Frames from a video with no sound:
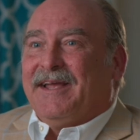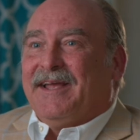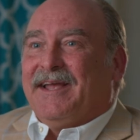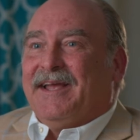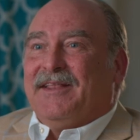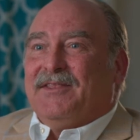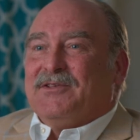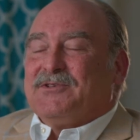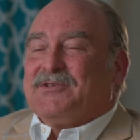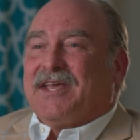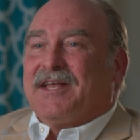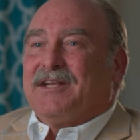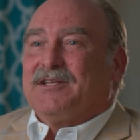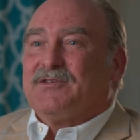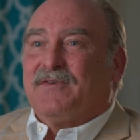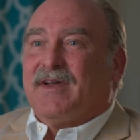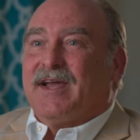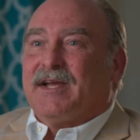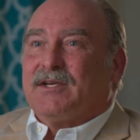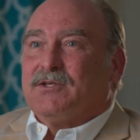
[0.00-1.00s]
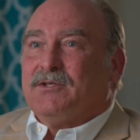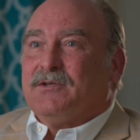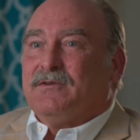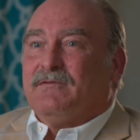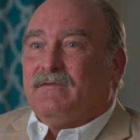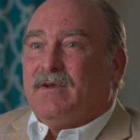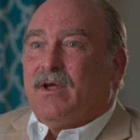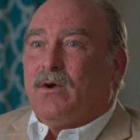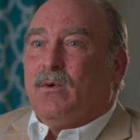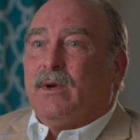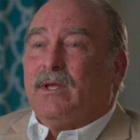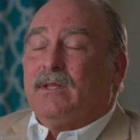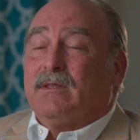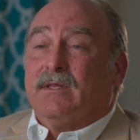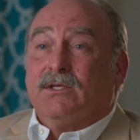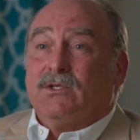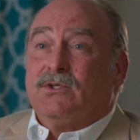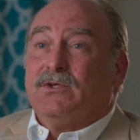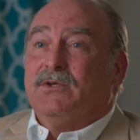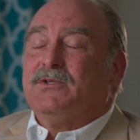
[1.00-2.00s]
and the satisfaction of knowing
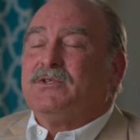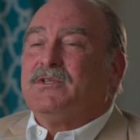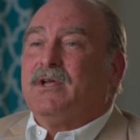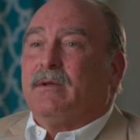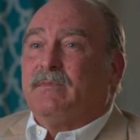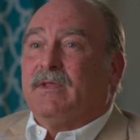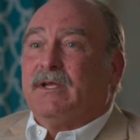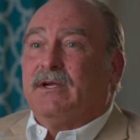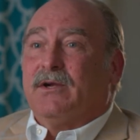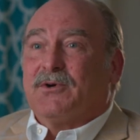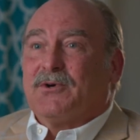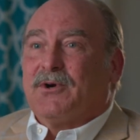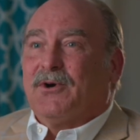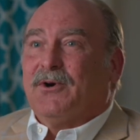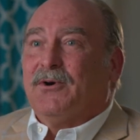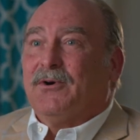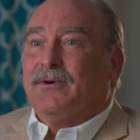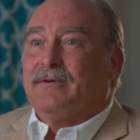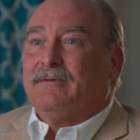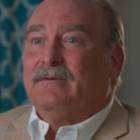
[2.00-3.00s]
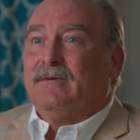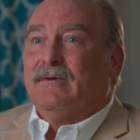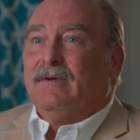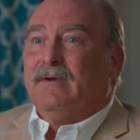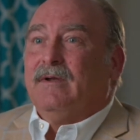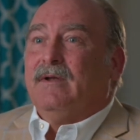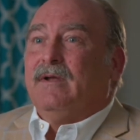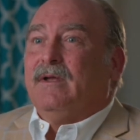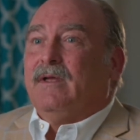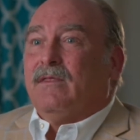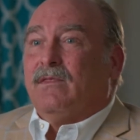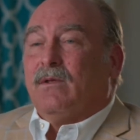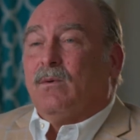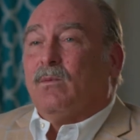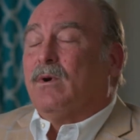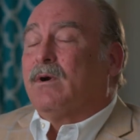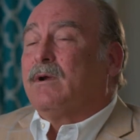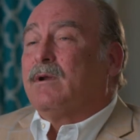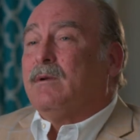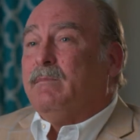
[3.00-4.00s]
that should something occur, that
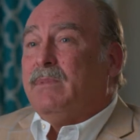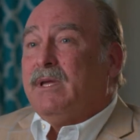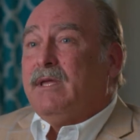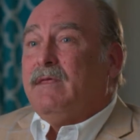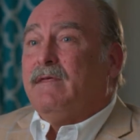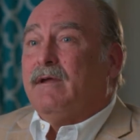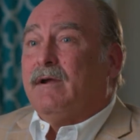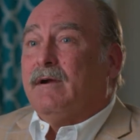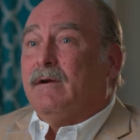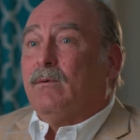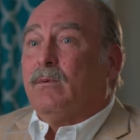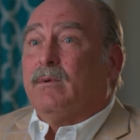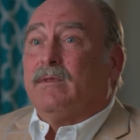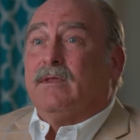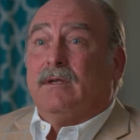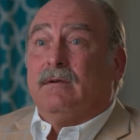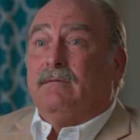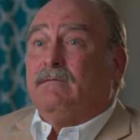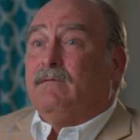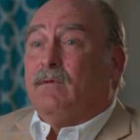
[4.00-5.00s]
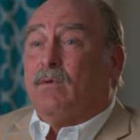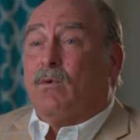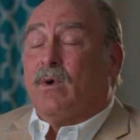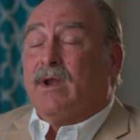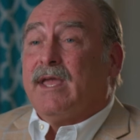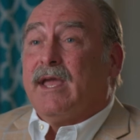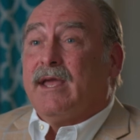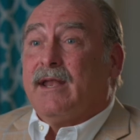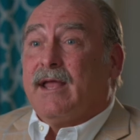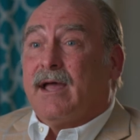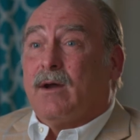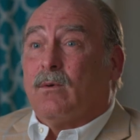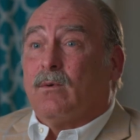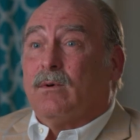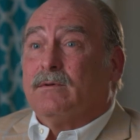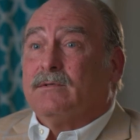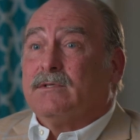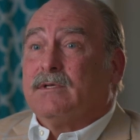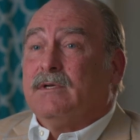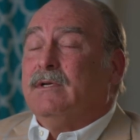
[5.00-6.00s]
we're going to be there within 48
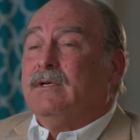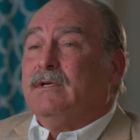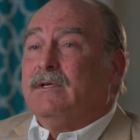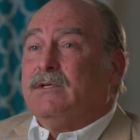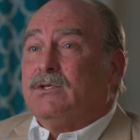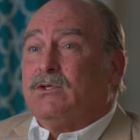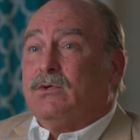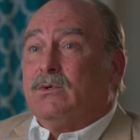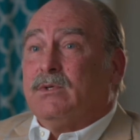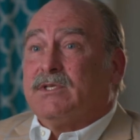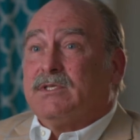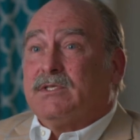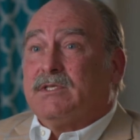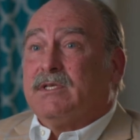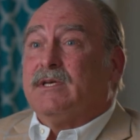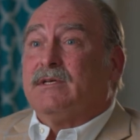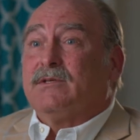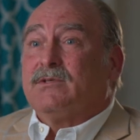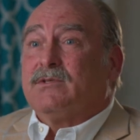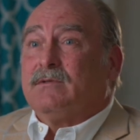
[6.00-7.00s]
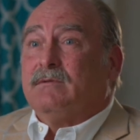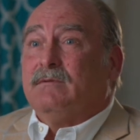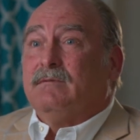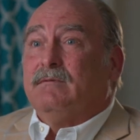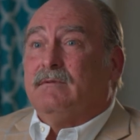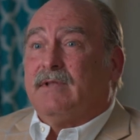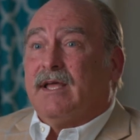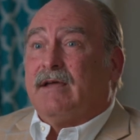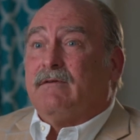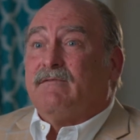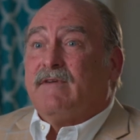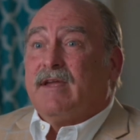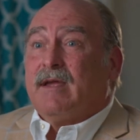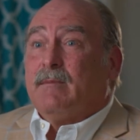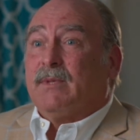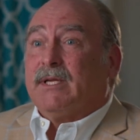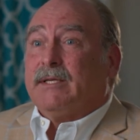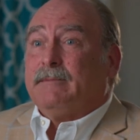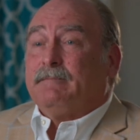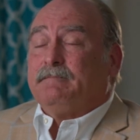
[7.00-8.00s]
hours to assist that
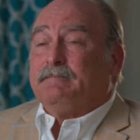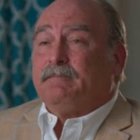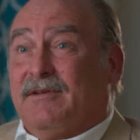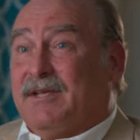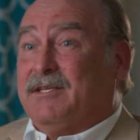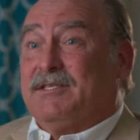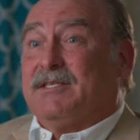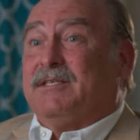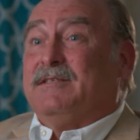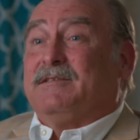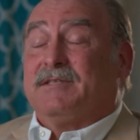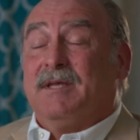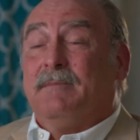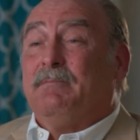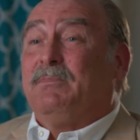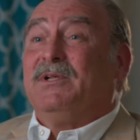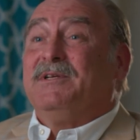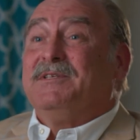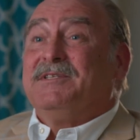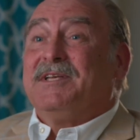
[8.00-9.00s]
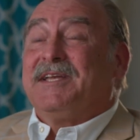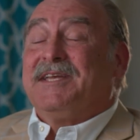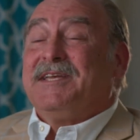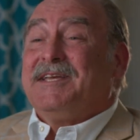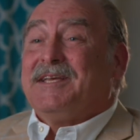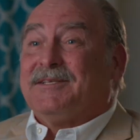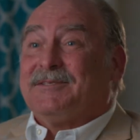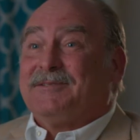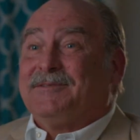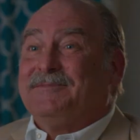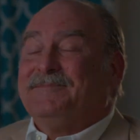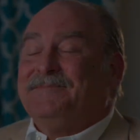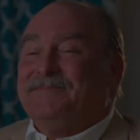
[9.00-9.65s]
family. It's as simple as it gets.